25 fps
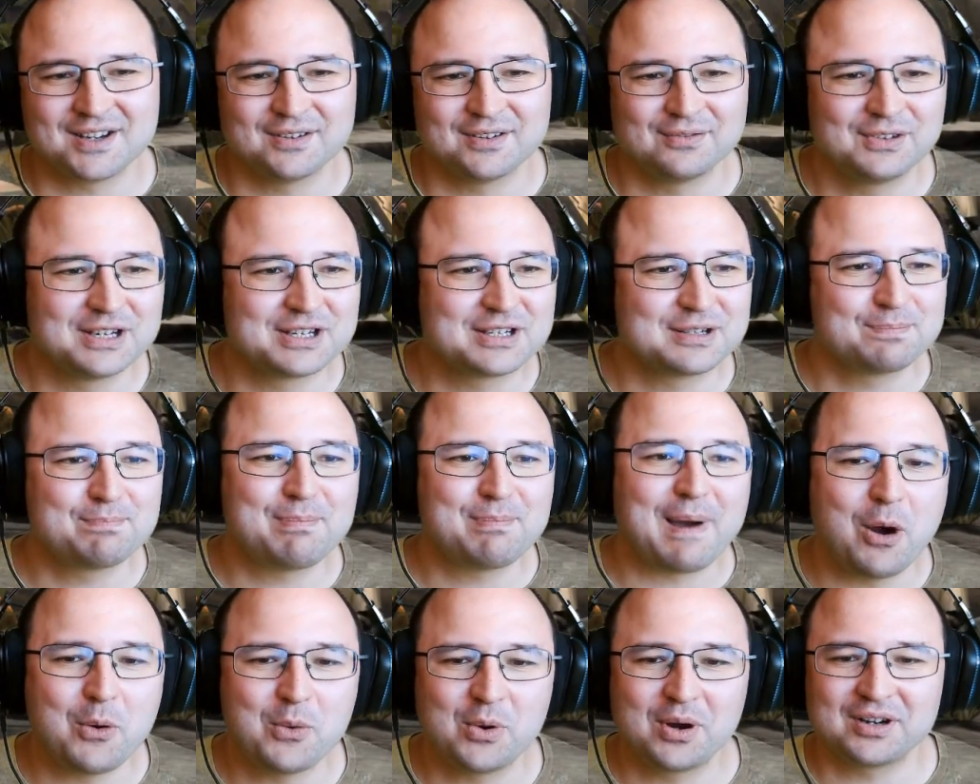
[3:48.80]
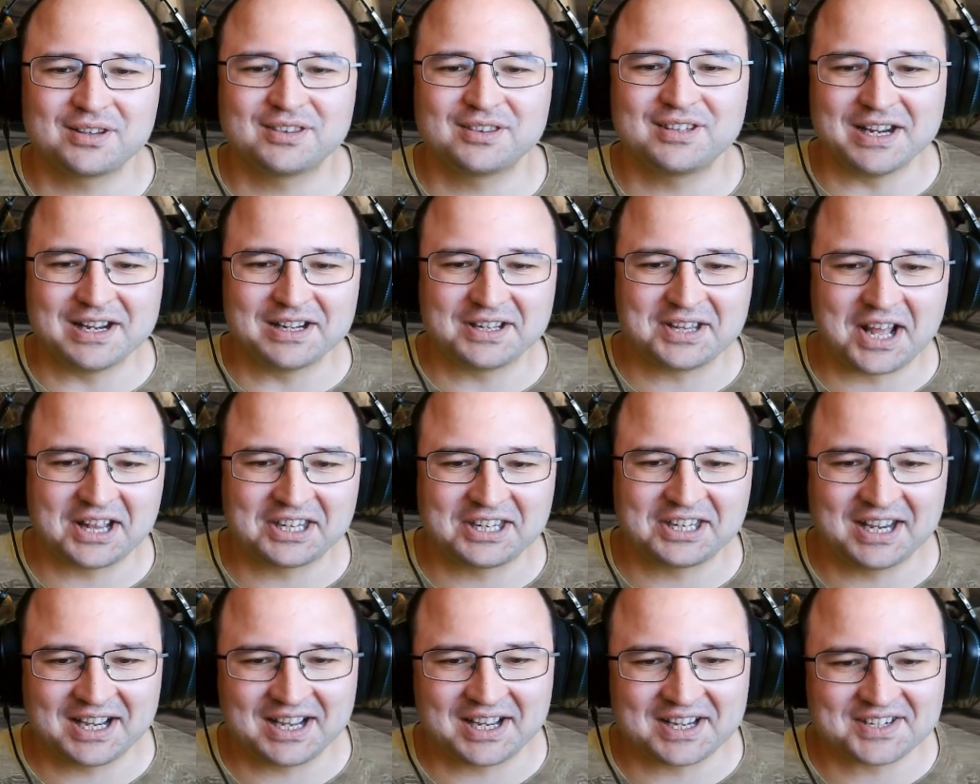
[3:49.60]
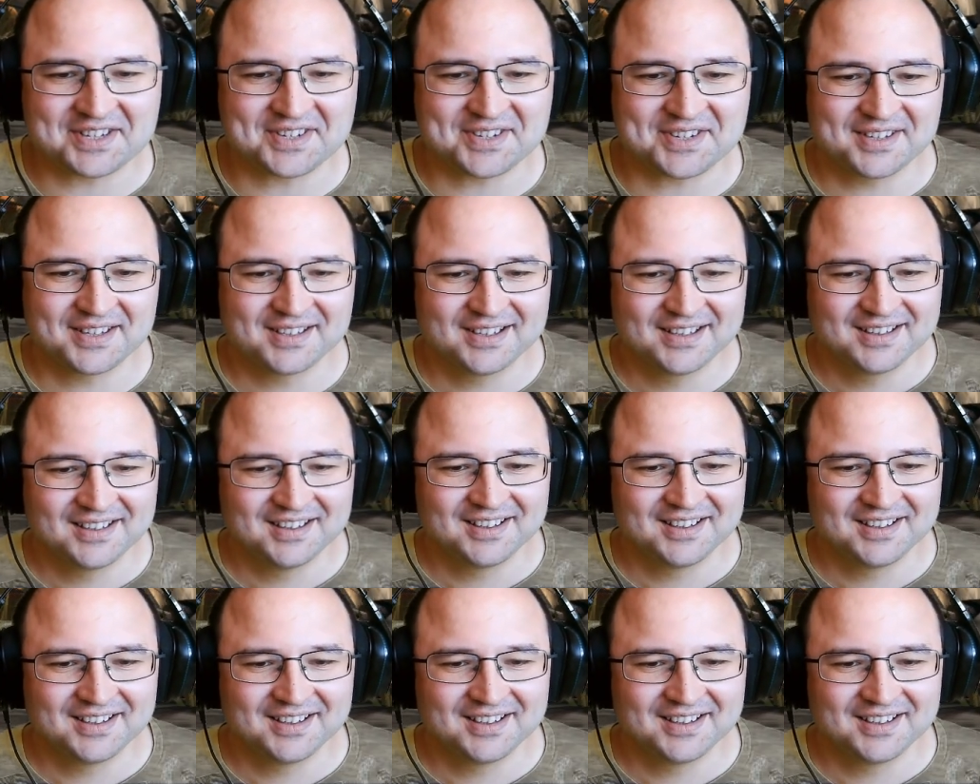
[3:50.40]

of this power thing that he has.